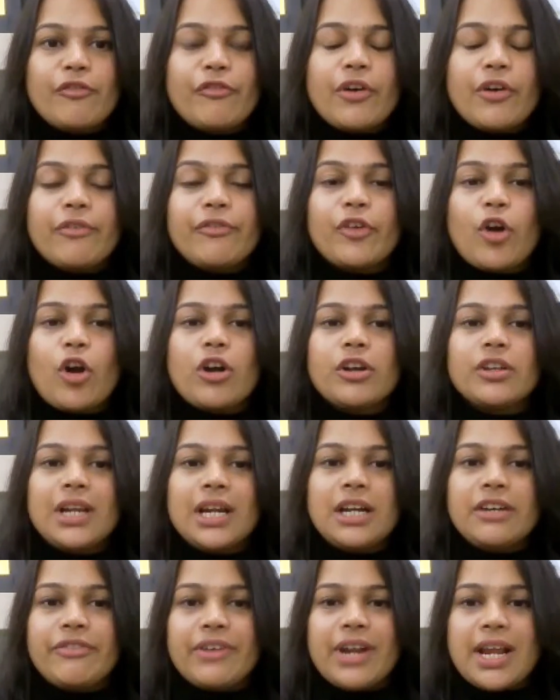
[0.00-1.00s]
For
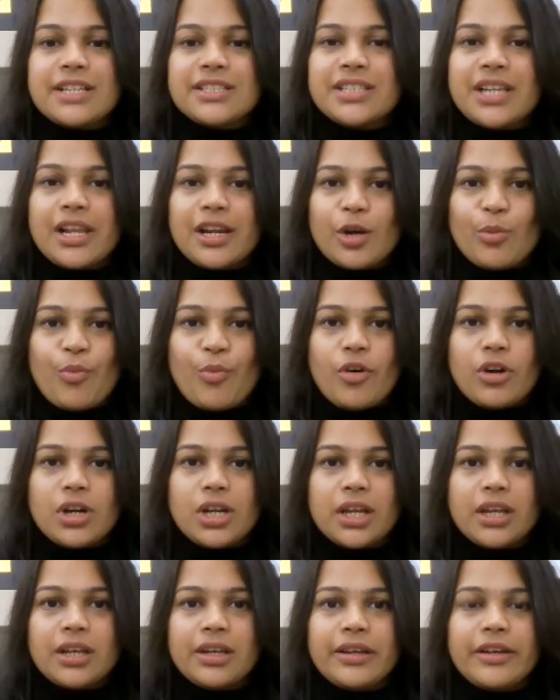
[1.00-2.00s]
fraudulent financial
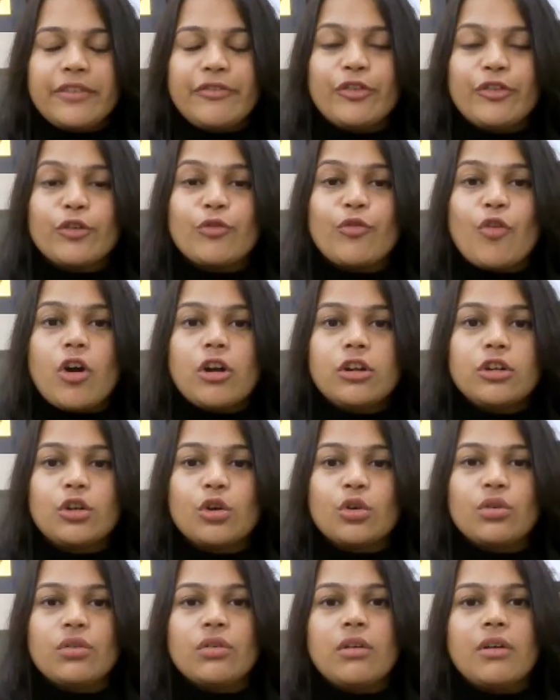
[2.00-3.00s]
reporting, if you want
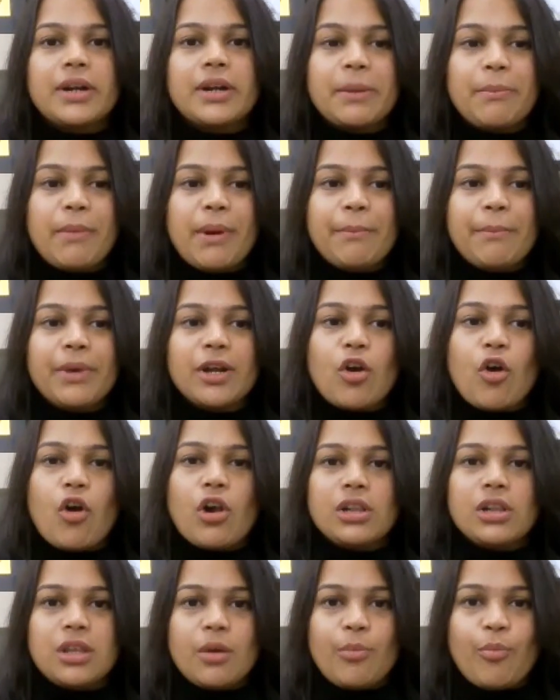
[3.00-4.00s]
to remember
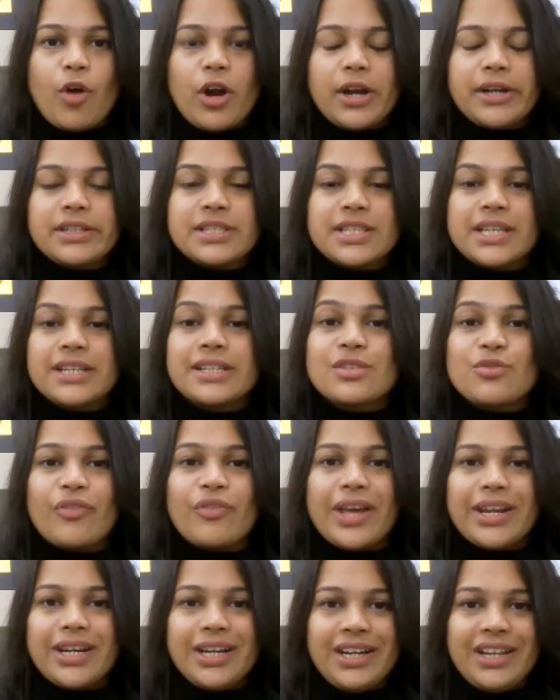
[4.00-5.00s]
all the points, it's
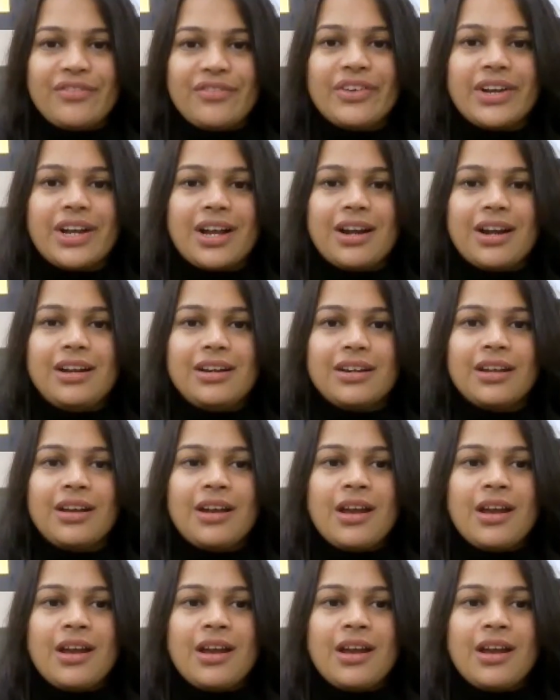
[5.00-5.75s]
very difficult.